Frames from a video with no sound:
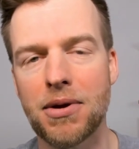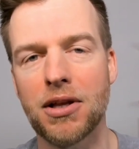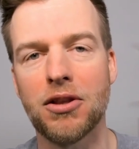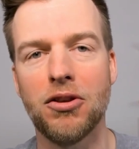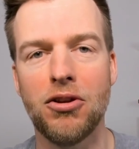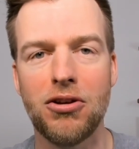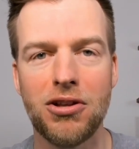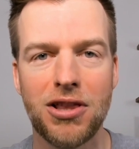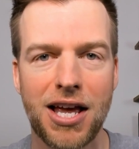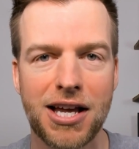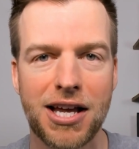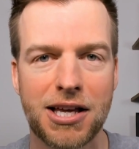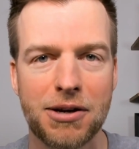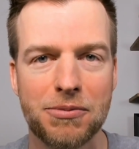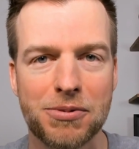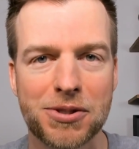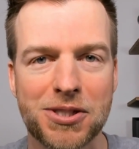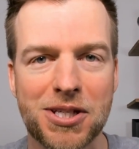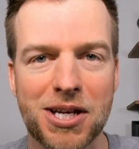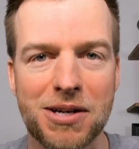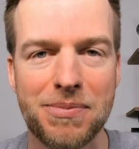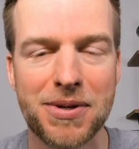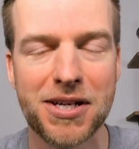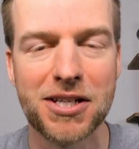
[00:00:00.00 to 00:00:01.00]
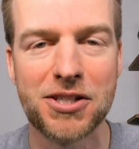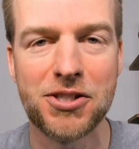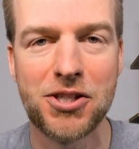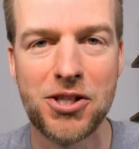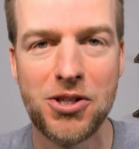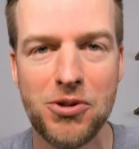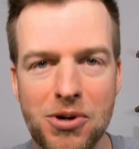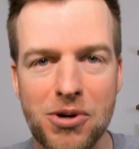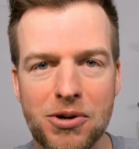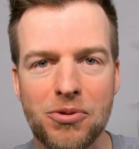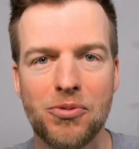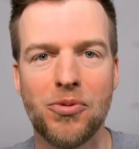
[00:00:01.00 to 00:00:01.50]
It looked like it was going to be a
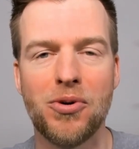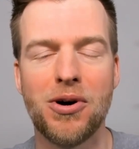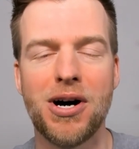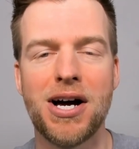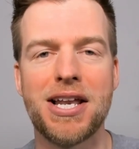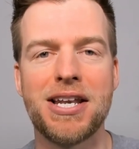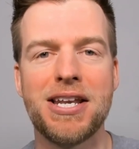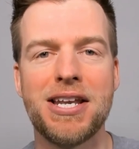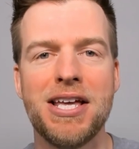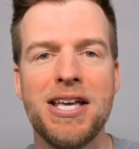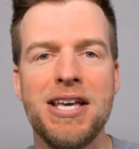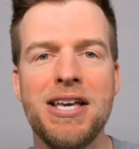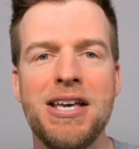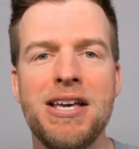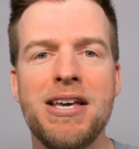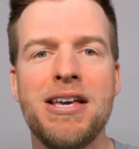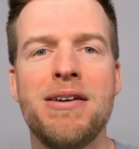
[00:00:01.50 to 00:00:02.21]
2-1,